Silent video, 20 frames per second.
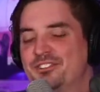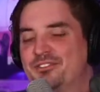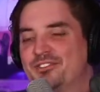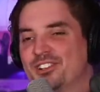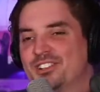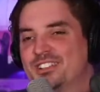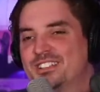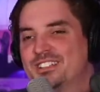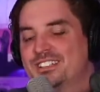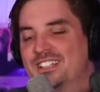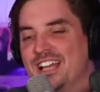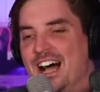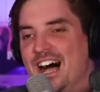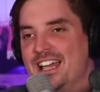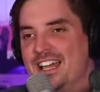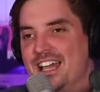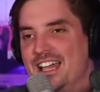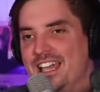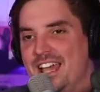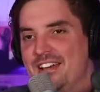the first
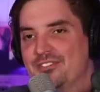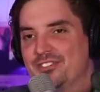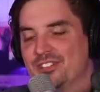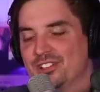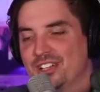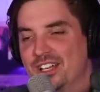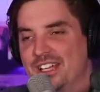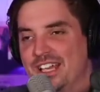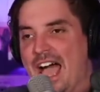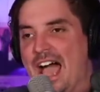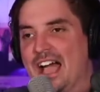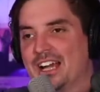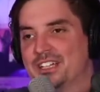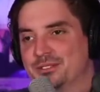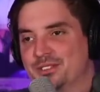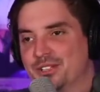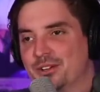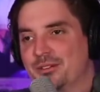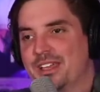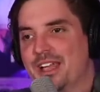guy I ever like
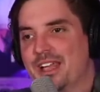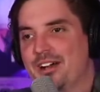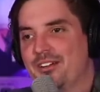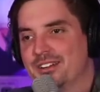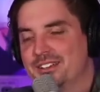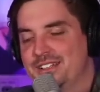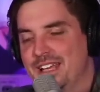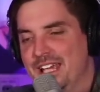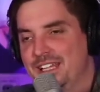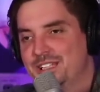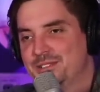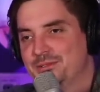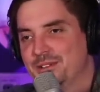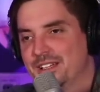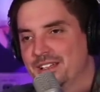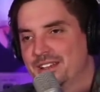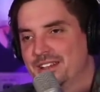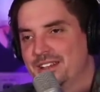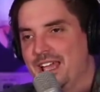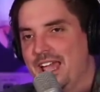actually was going out on dates
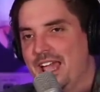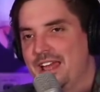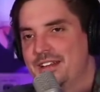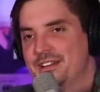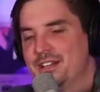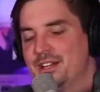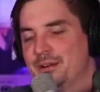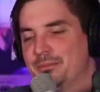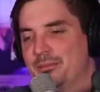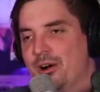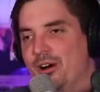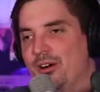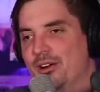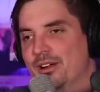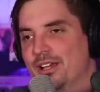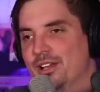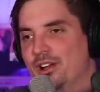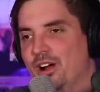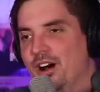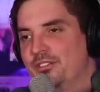with ended up
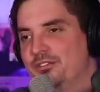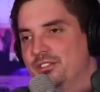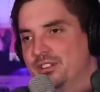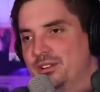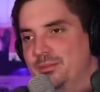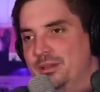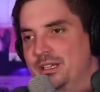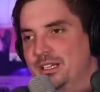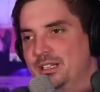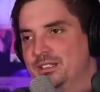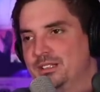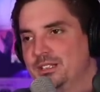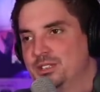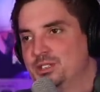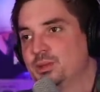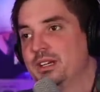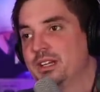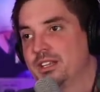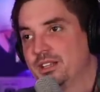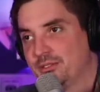calling it off with me to
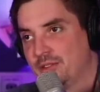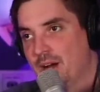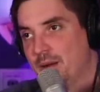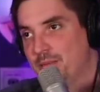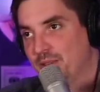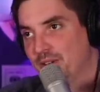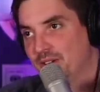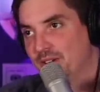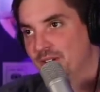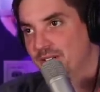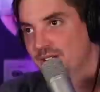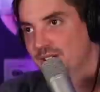join a thruple.